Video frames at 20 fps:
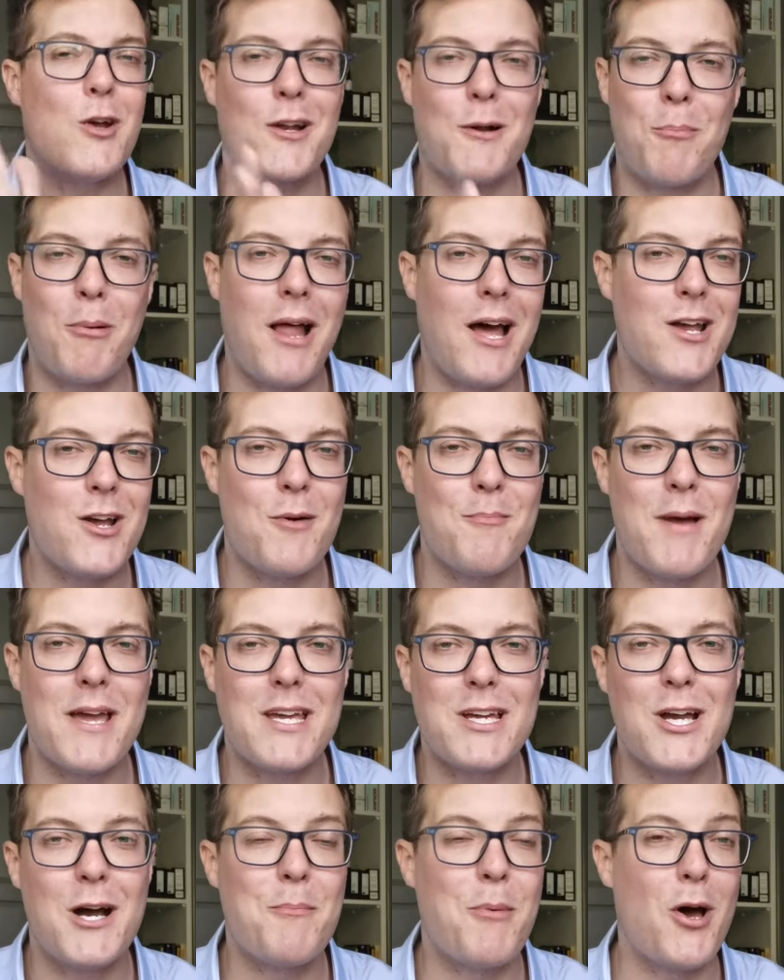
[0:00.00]
You can apply your
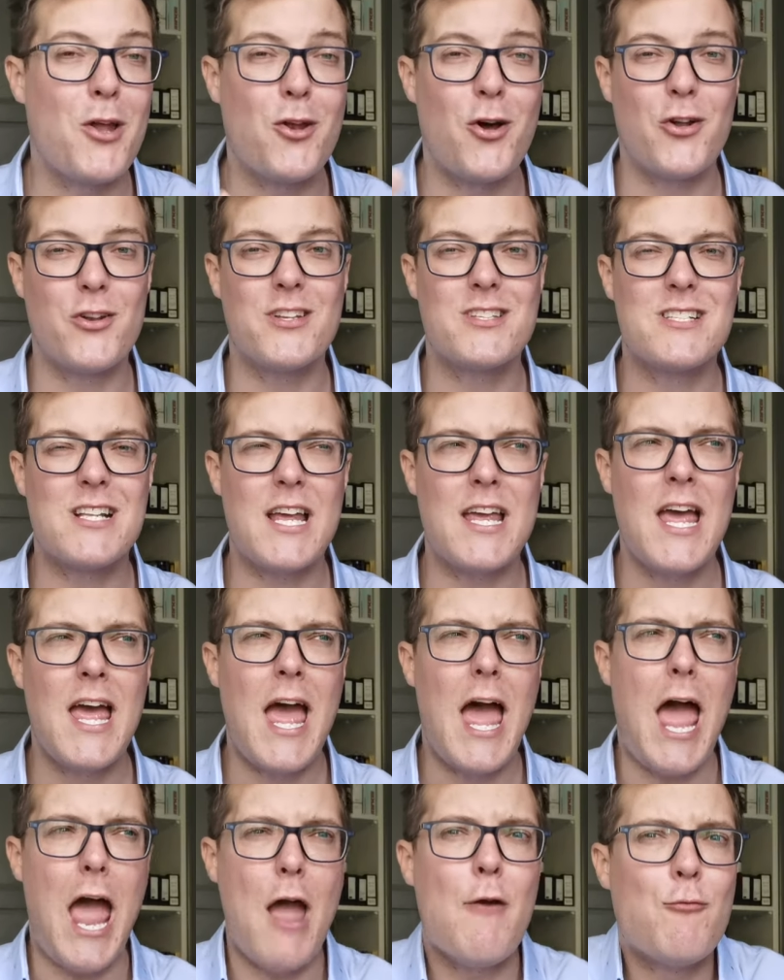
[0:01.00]
makeup and honestly,
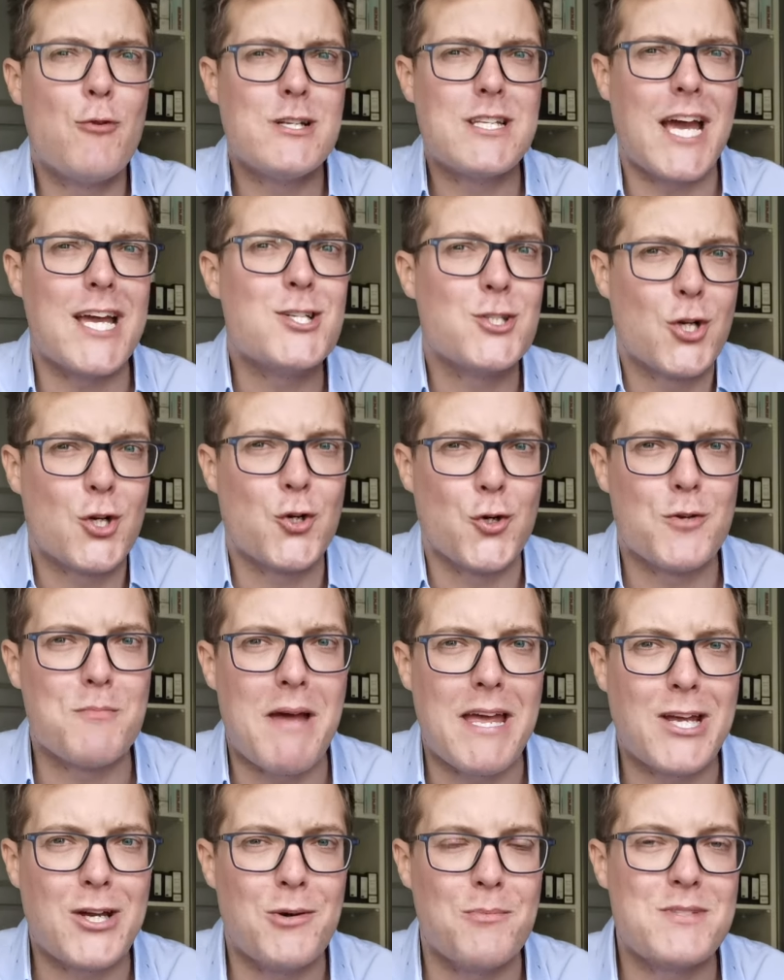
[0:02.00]
every day is a good
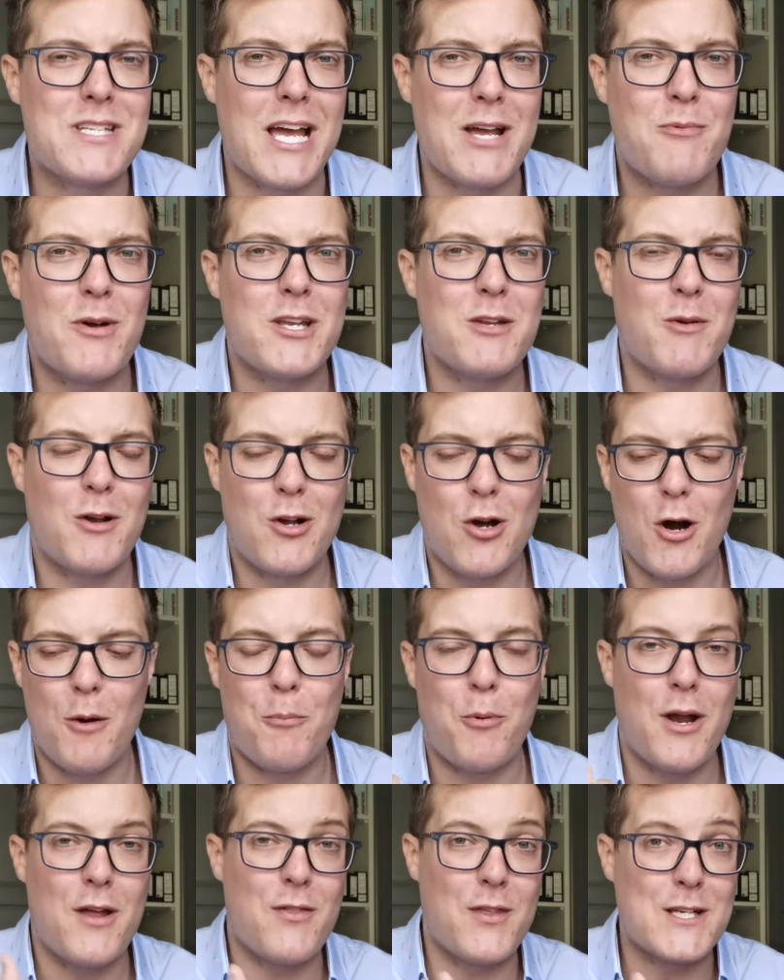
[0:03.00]
makeup day when you
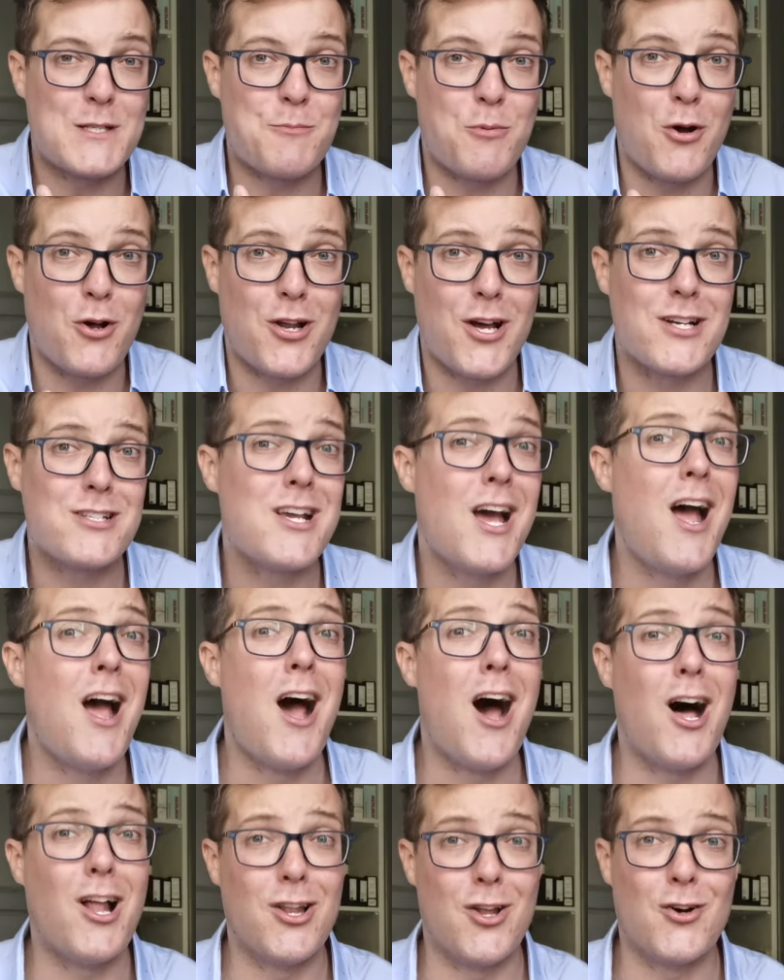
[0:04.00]
incorporate this product
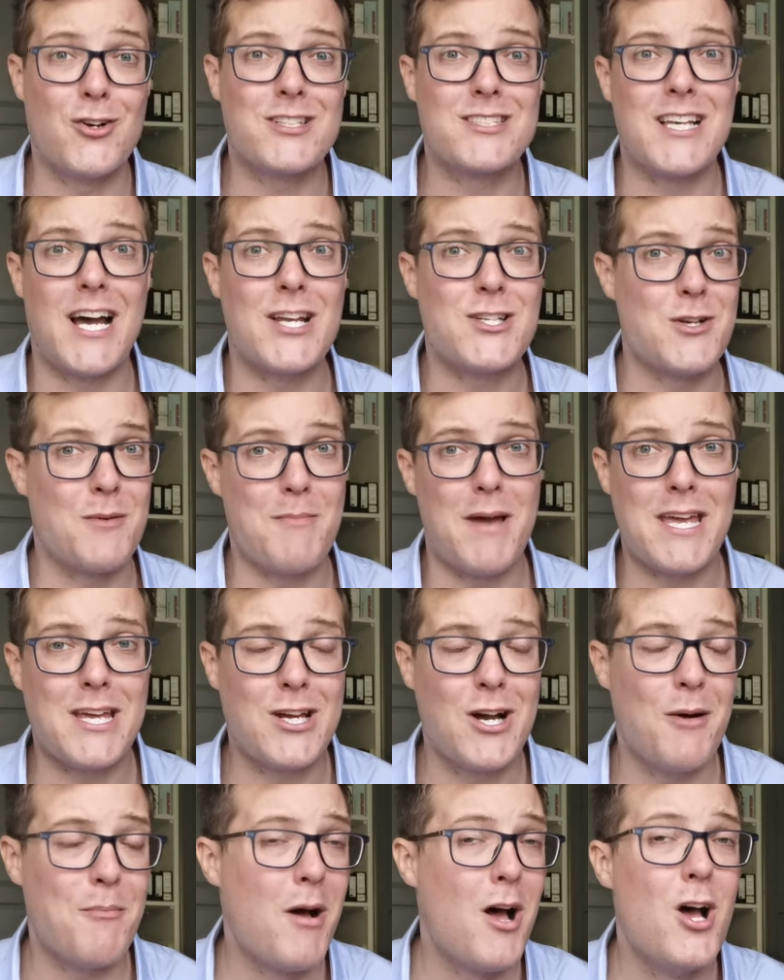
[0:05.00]
alongside your
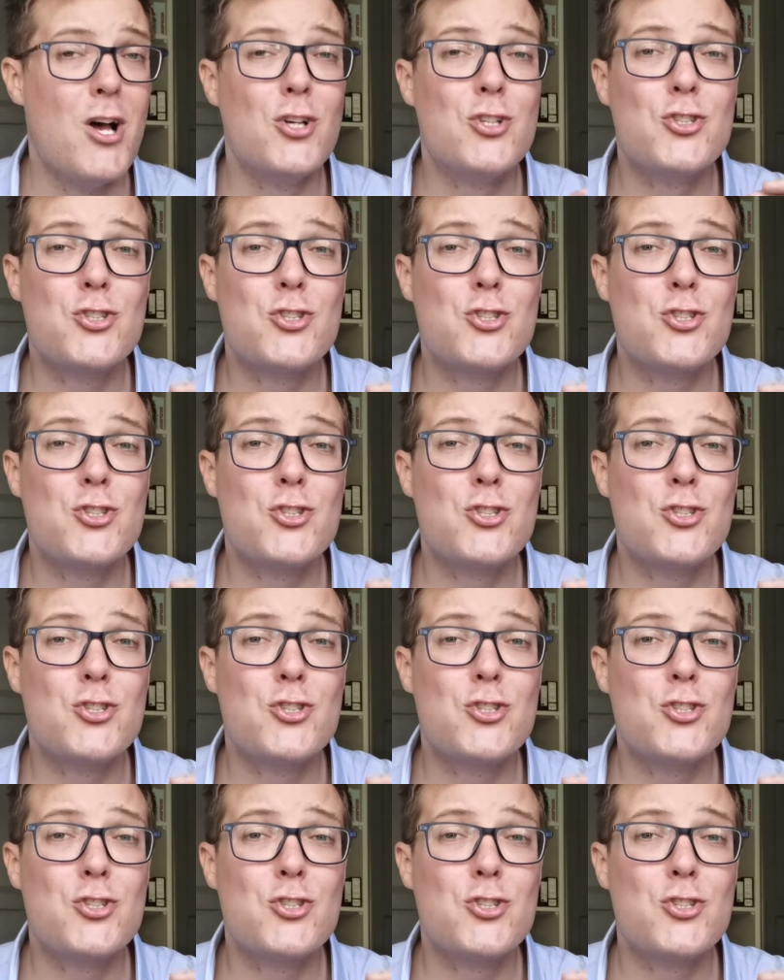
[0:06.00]
makeup.